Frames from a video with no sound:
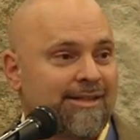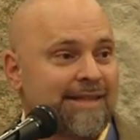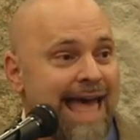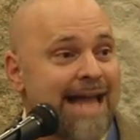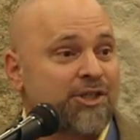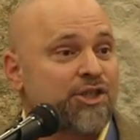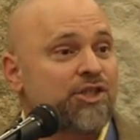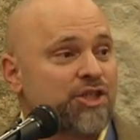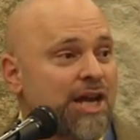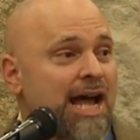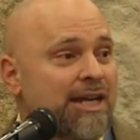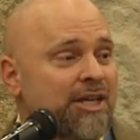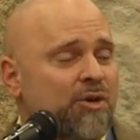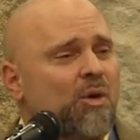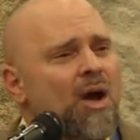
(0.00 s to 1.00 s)
That should
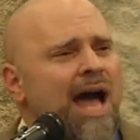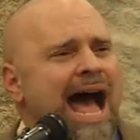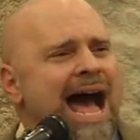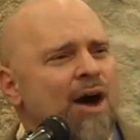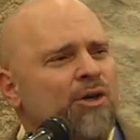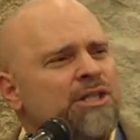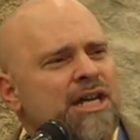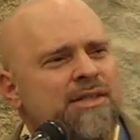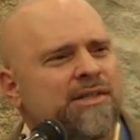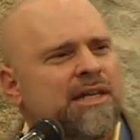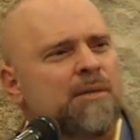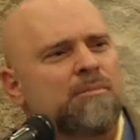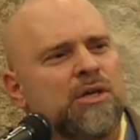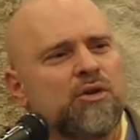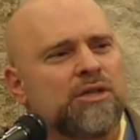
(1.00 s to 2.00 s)
shock you. How does
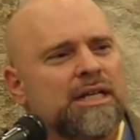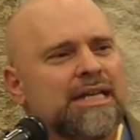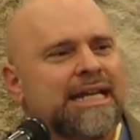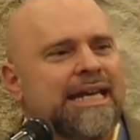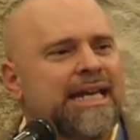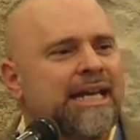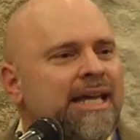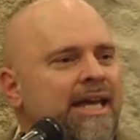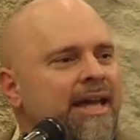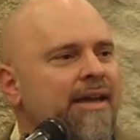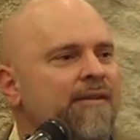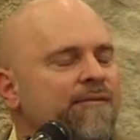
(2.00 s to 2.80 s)
community